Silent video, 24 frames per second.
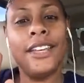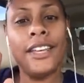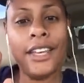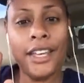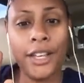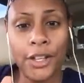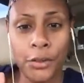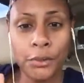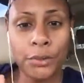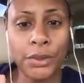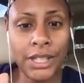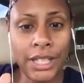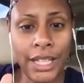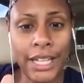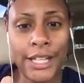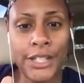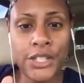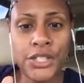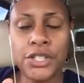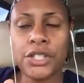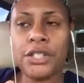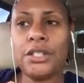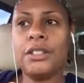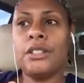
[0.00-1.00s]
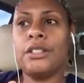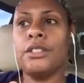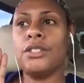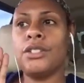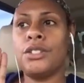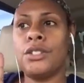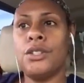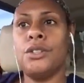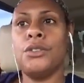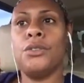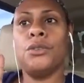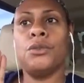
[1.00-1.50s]
in relation
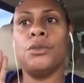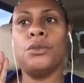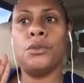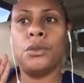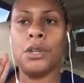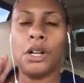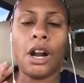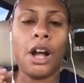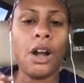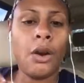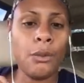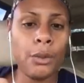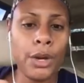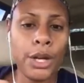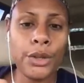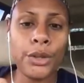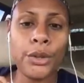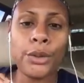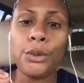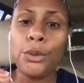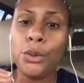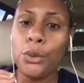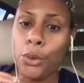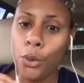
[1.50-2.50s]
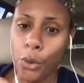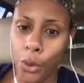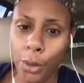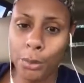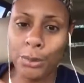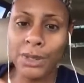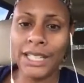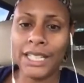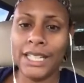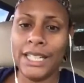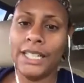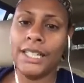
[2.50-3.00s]
to what our weather
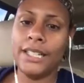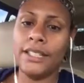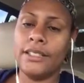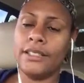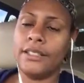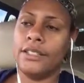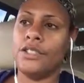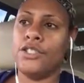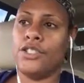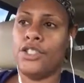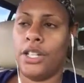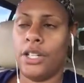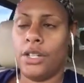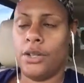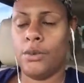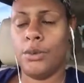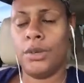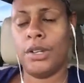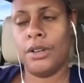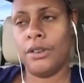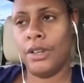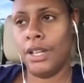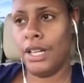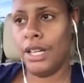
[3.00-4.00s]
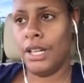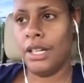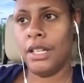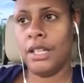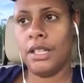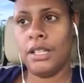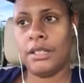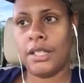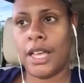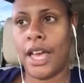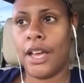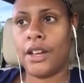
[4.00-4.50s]
normally is in January, it
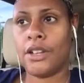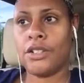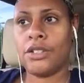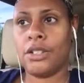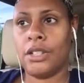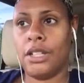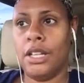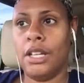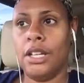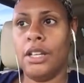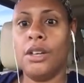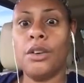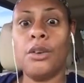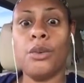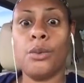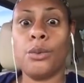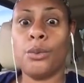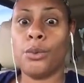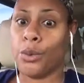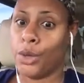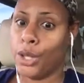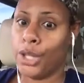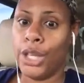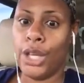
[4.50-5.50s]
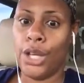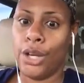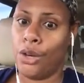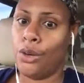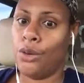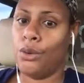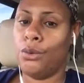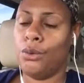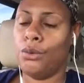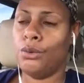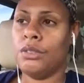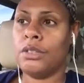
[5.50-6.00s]
is actually really
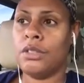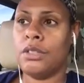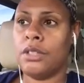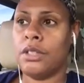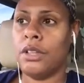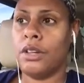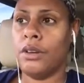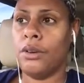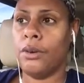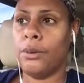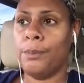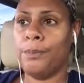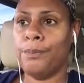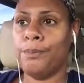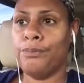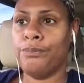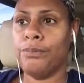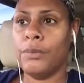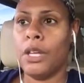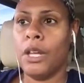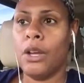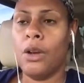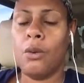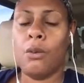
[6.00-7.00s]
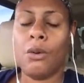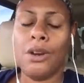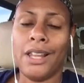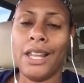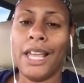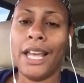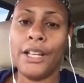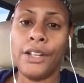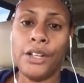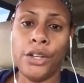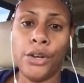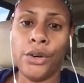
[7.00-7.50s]
cold. So while
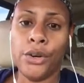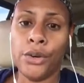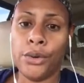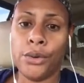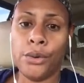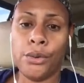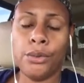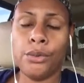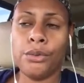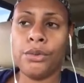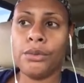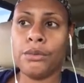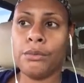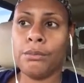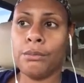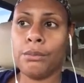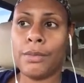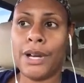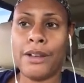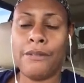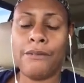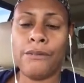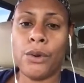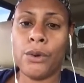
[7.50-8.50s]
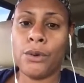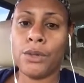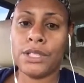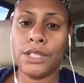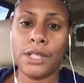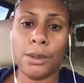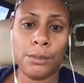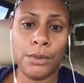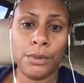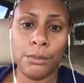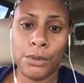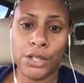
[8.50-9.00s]
I know my folks
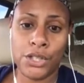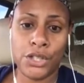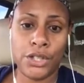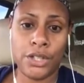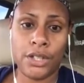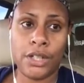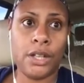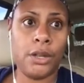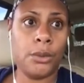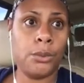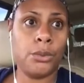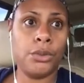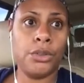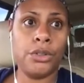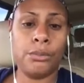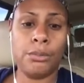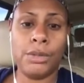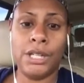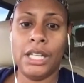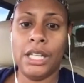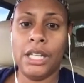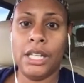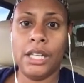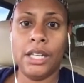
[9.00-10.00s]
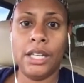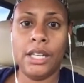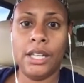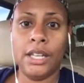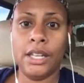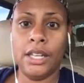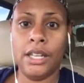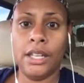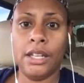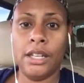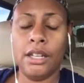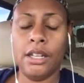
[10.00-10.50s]
up in Michigan would be
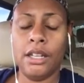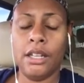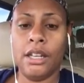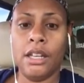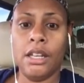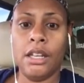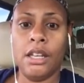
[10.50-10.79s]
in